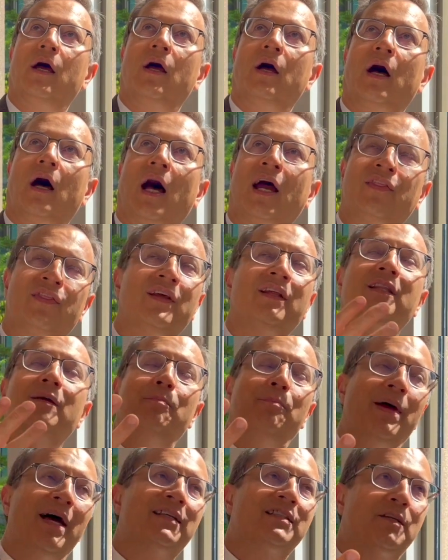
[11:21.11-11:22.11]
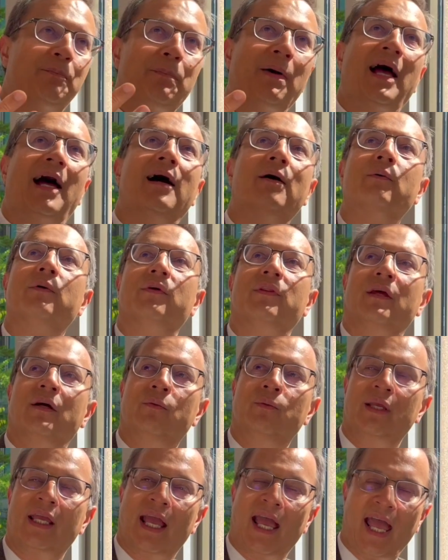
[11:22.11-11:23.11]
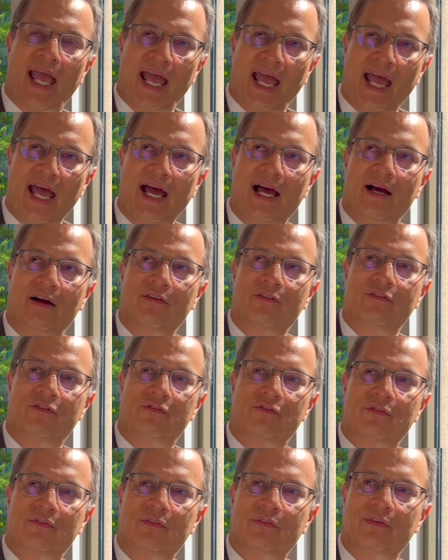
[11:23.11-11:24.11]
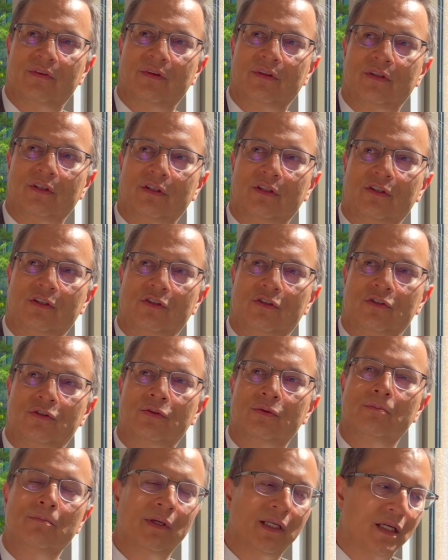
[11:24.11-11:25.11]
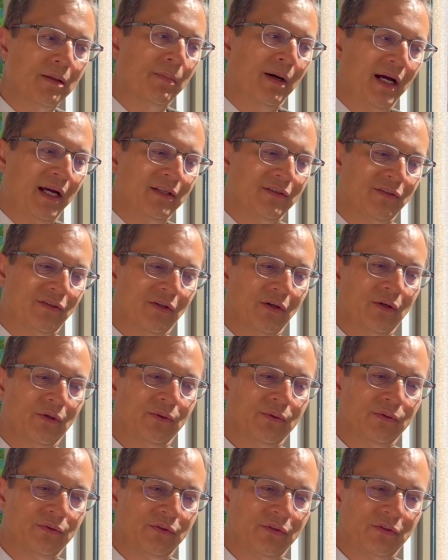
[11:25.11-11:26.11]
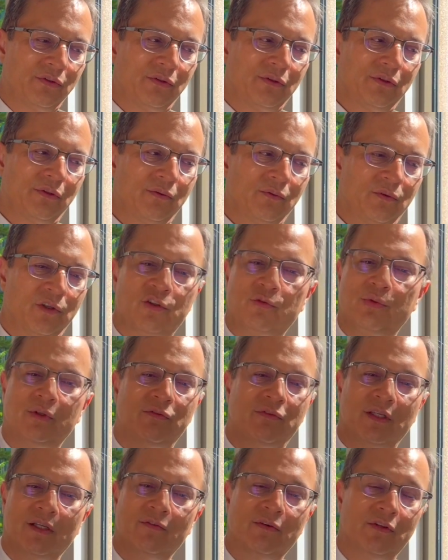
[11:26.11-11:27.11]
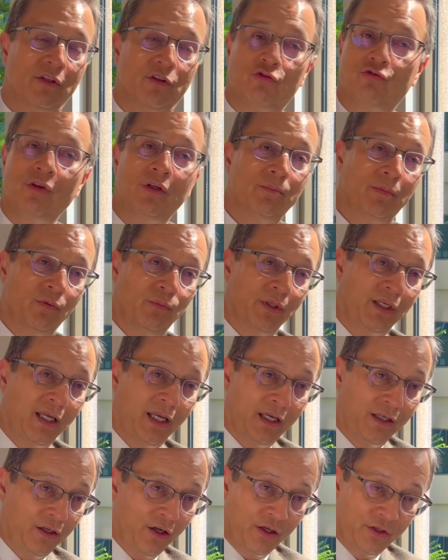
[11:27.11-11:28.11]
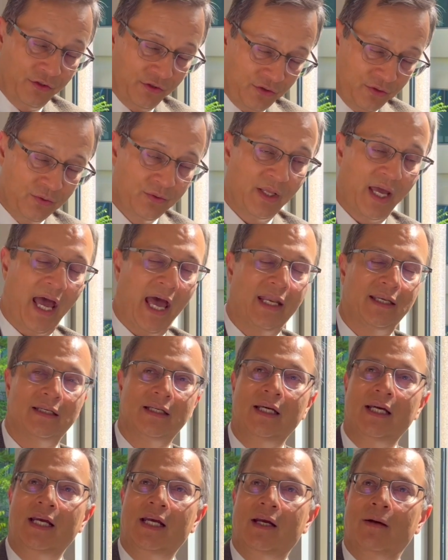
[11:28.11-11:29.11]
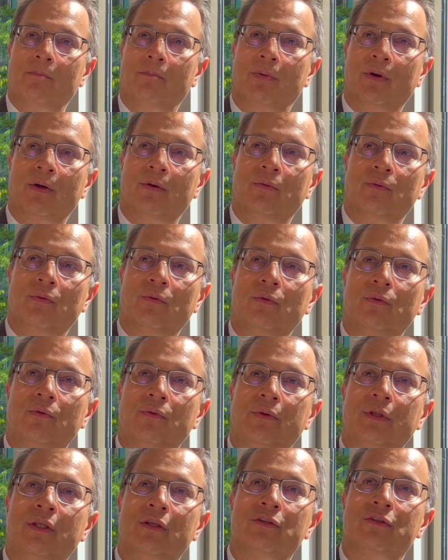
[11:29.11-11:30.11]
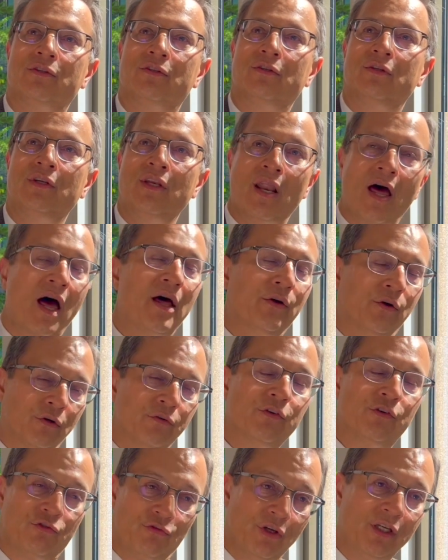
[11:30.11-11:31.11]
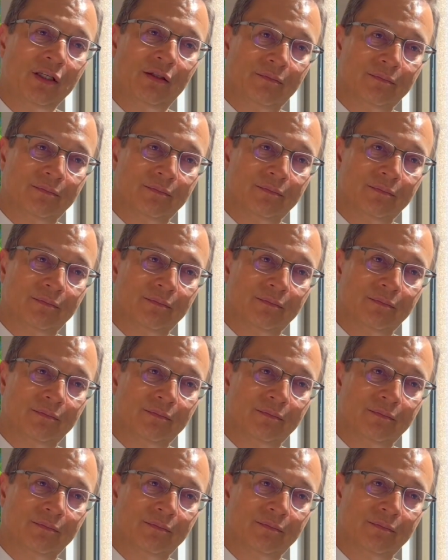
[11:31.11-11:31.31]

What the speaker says: I think the best power that we have to minimize those, once we've given the treatment, we can't undo that, but is to not overtreat.